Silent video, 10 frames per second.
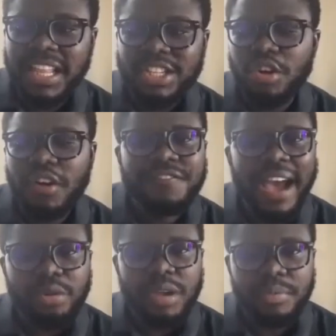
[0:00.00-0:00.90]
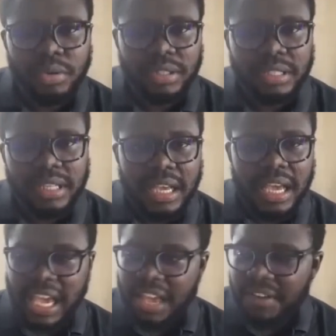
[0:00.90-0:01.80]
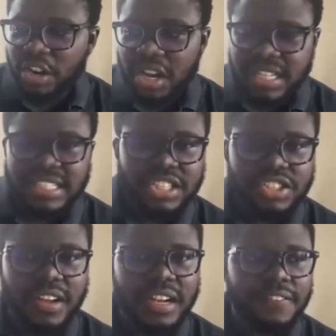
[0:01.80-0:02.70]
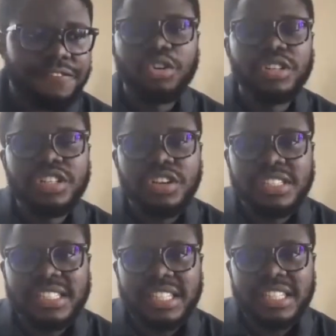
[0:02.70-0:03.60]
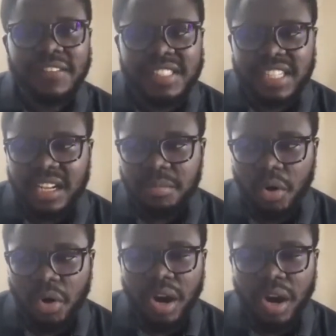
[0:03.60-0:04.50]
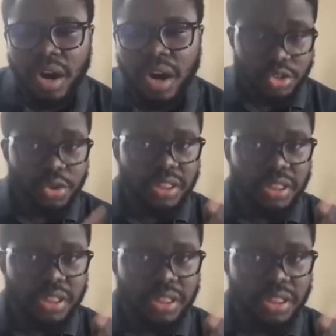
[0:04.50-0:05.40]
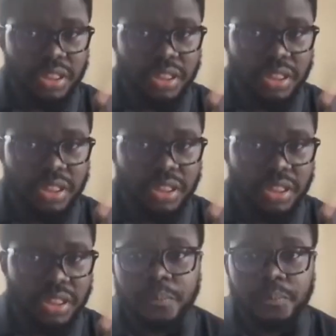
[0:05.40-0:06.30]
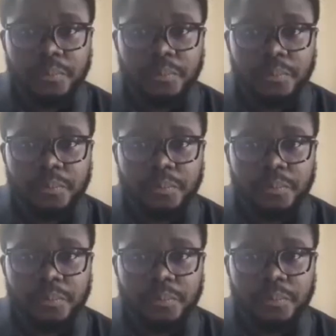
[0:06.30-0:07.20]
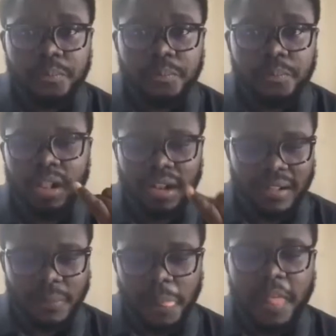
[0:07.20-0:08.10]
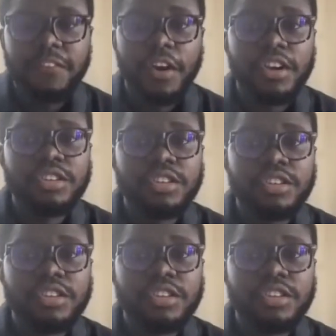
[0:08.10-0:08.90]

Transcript: that you're not valuable. If an organization feels that they don't need your service anymore, two things would happen. One, it's either is a call for you to start